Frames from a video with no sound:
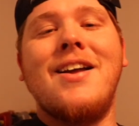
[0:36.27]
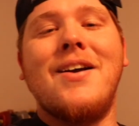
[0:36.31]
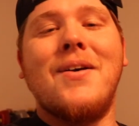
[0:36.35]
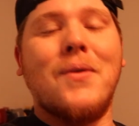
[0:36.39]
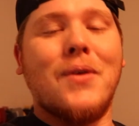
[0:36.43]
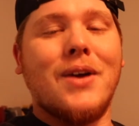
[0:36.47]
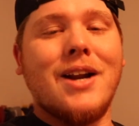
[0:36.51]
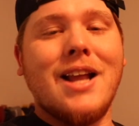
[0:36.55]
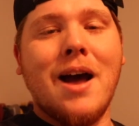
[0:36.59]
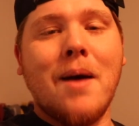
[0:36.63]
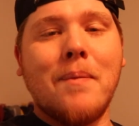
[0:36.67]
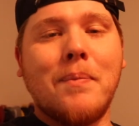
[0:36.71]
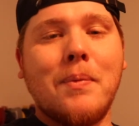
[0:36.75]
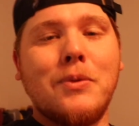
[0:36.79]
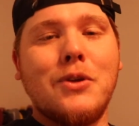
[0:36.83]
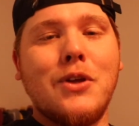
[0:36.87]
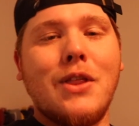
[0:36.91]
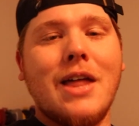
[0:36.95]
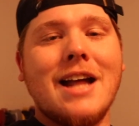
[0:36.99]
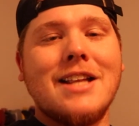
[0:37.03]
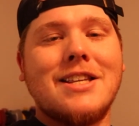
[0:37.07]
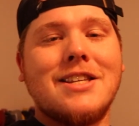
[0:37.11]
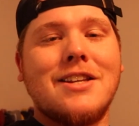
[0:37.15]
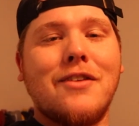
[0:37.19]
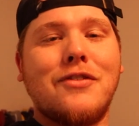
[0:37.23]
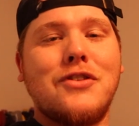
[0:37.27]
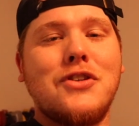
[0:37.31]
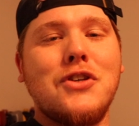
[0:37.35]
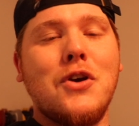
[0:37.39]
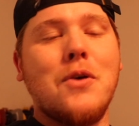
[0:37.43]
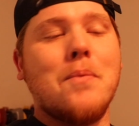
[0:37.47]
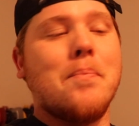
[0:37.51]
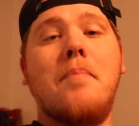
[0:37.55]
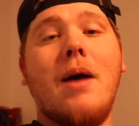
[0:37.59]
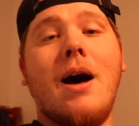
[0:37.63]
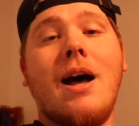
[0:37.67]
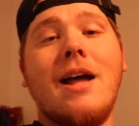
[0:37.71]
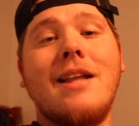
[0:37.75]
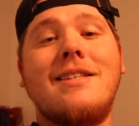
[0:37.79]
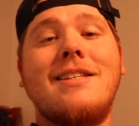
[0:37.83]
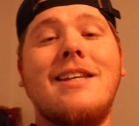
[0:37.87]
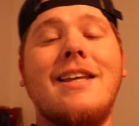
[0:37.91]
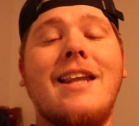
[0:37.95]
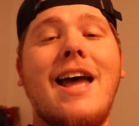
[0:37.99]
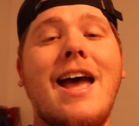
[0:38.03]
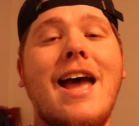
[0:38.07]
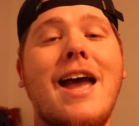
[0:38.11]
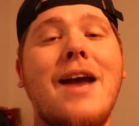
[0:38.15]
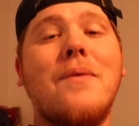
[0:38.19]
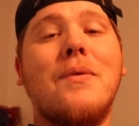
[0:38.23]
we're gonna help him do that stuff too, but
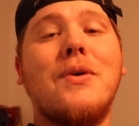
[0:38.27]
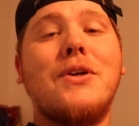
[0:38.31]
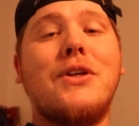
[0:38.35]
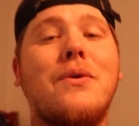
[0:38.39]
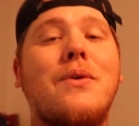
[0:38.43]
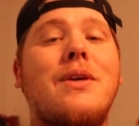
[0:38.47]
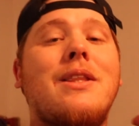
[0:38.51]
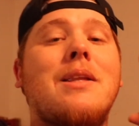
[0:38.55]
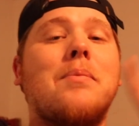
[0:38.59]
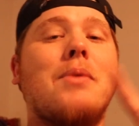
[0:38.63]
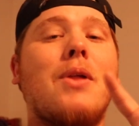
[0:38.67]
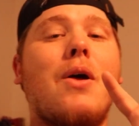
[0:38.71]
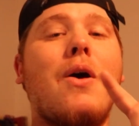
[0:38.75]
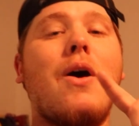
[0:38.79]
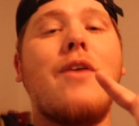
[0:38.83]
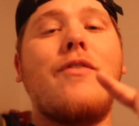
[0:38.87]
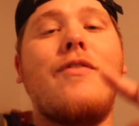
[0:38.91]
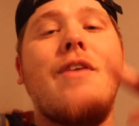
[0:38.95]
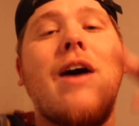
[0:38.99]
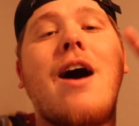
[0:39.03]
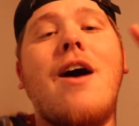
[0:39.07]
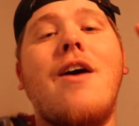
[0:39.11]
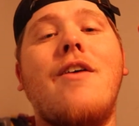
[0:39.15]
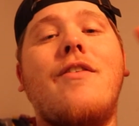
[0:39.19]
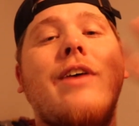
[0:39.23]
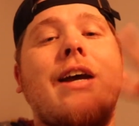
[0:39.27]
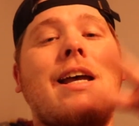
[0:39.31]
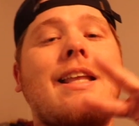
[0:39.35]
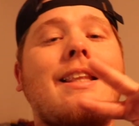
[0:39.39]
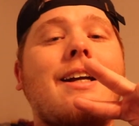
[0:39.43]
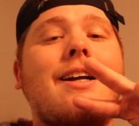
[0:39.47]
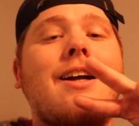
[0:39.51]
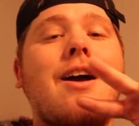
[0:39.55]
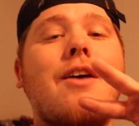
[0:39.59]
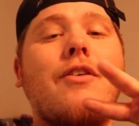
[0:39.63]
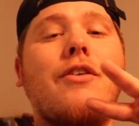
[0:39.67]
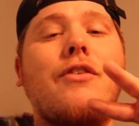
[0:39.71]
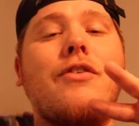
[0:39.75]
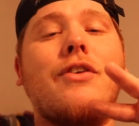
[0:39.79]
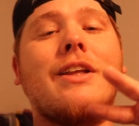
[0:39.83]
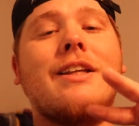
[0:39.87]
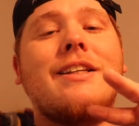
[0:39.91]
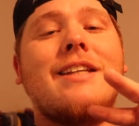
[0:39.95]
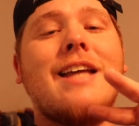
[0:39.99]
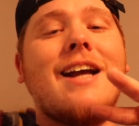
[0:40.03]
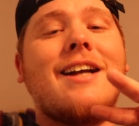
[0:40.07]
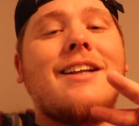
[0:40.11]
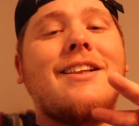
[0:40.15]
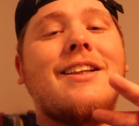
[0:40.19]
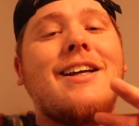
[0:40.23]
today we're doing the blow-off valve and the cover for the
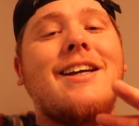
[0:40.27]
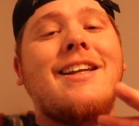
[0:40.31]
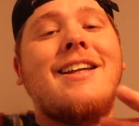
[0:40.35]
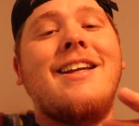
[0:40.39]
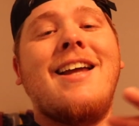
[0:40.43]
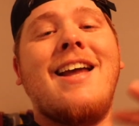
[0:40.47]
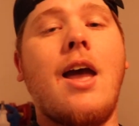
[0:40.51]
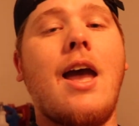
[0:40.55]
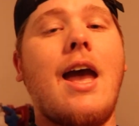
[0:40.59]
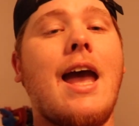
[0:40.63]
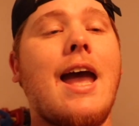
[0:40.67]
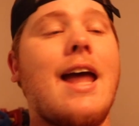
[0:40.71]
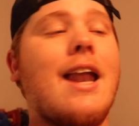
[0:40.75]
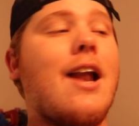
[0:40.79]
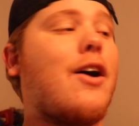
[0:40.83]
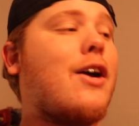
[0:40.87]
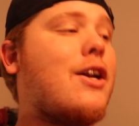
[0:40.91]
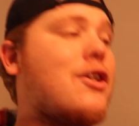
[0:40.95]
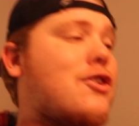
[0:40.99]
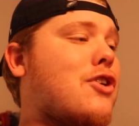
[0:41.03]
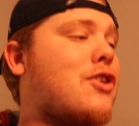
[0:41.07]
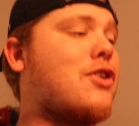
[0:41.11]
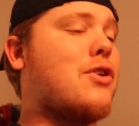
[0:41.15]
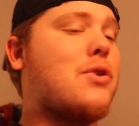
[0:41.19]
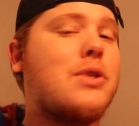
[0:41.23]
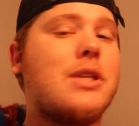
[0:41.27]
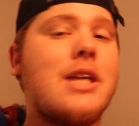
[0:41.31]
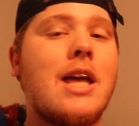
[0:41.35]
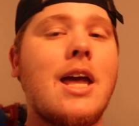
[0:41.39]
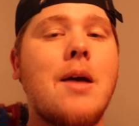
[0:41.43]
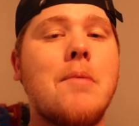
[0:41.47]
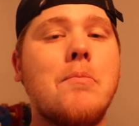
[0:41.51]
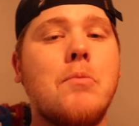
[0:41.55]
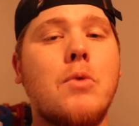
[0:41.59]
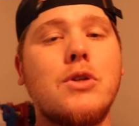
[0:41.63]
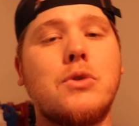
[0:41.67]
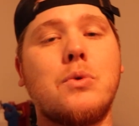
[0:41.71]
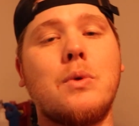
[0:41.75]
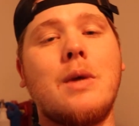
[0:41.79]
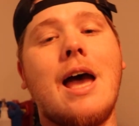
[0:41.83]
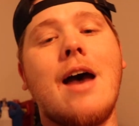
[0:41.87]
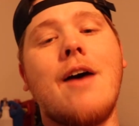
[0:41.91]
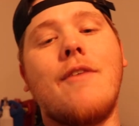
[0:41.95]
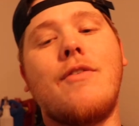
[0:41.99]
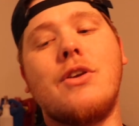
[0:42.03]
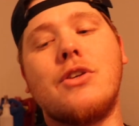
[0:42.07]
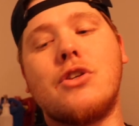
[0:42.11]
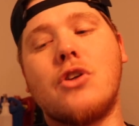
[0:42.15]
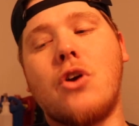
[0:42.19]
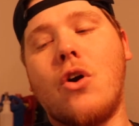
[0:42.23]
deck lid, and I'll introduce him once we
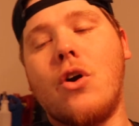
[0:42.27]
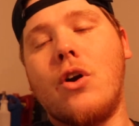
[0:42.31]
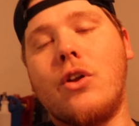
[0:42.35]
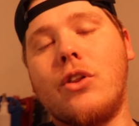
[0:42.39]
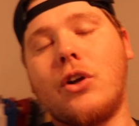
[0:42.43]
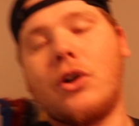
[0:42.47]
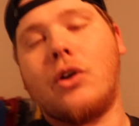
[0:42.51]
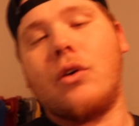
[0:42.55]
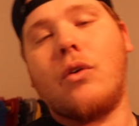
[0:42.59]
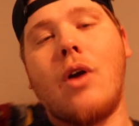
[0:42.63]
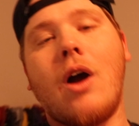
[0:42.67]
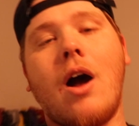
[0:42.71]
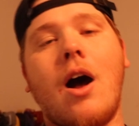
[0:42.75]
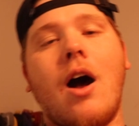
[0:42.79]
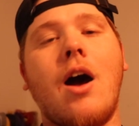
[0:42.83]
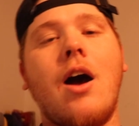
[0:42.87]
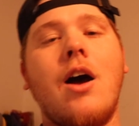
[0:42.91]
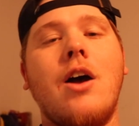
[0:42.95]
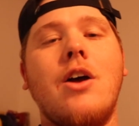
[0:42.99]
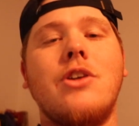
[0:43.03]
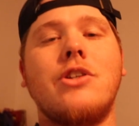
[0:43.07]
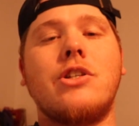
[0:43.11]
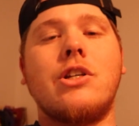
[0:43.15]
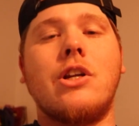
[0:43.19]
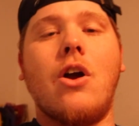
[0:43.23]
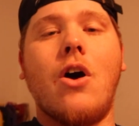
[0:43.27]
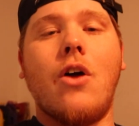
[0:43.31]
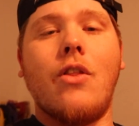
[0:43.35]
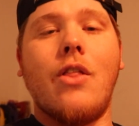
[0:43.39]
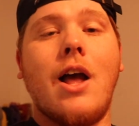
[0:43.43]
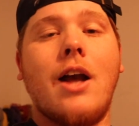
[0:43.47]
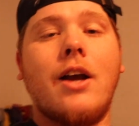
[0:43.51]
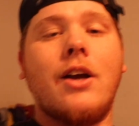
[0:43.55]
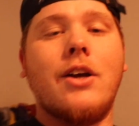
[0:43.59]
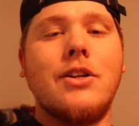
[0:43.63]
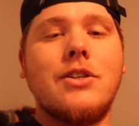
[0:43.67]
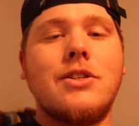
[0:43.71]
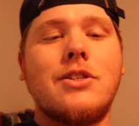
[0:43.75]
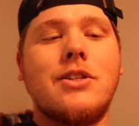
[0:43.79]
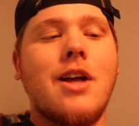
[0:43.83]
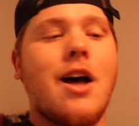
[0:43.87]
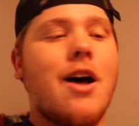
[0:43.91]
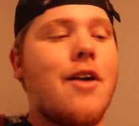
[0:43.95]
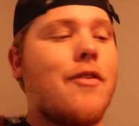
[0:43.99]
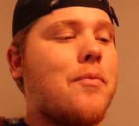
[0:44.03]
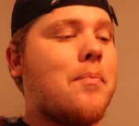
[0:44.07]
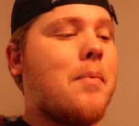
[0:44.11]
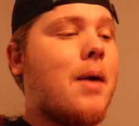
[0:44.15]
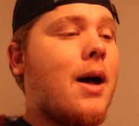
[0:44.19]
have his car in the garage and all that good stuff.